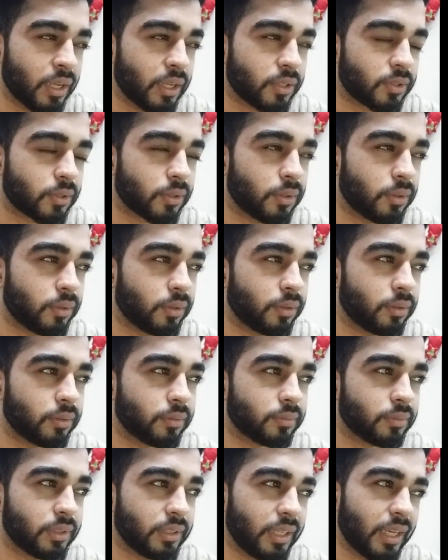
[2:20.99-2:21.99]

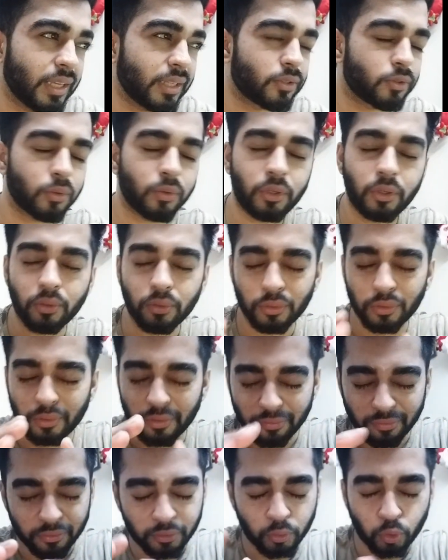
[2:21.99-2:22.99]
So yes, so you know,
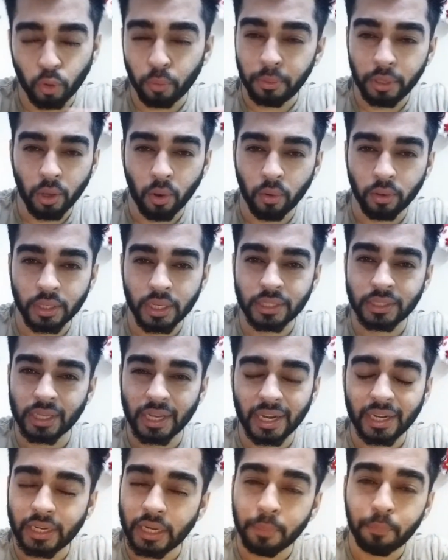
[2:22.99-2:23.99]
to be honest,
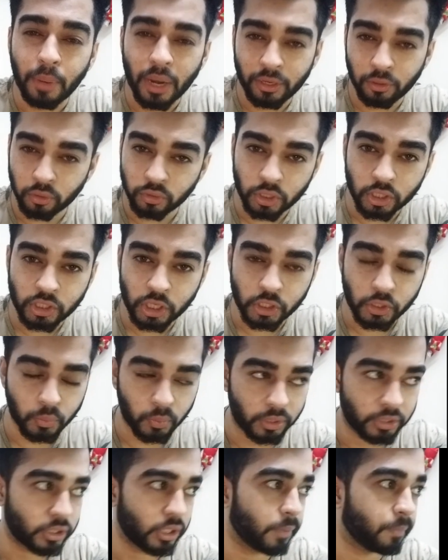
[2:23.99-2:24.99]
it depends on the
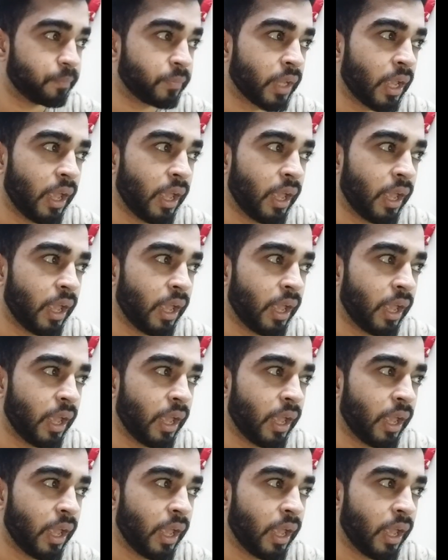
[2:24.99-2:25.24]
situation.